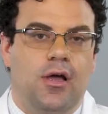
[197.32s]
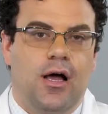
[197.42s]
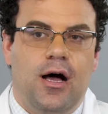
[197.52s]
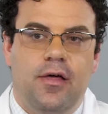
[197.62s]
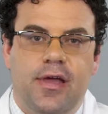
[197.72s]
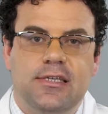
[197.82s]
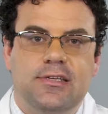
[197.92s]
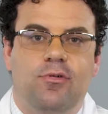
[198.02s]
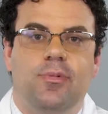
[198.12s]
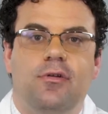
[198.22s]
Uh,
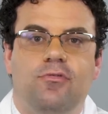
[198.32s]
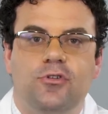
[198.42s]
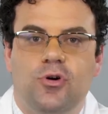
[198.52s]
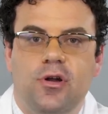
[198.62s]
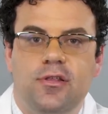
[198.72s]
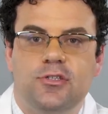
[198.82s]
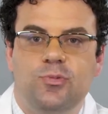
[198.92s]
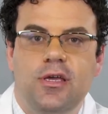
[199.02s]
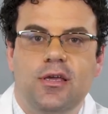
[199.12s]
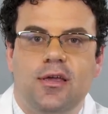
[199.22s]
thanks everybody for joining this
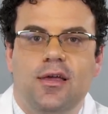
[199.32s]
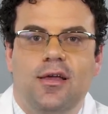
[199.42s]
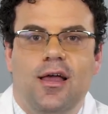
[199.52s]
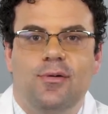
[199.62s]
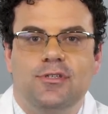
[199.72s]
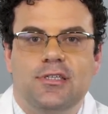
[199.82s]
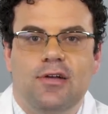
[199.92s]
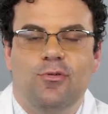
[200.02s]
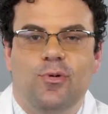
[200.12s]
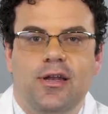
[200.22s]
week, and we'll see
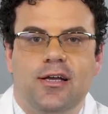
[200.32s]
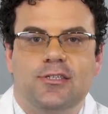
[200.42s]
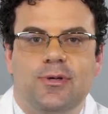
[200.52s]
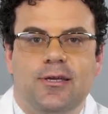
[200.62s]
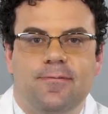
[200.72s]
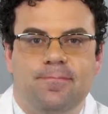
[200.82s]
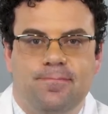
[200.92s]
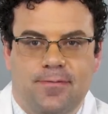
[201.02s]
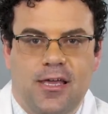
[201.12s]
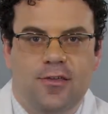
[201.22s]
everyone next week.
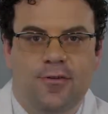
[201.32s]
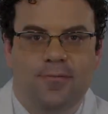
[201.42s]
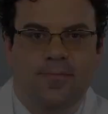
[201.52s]
Thank you.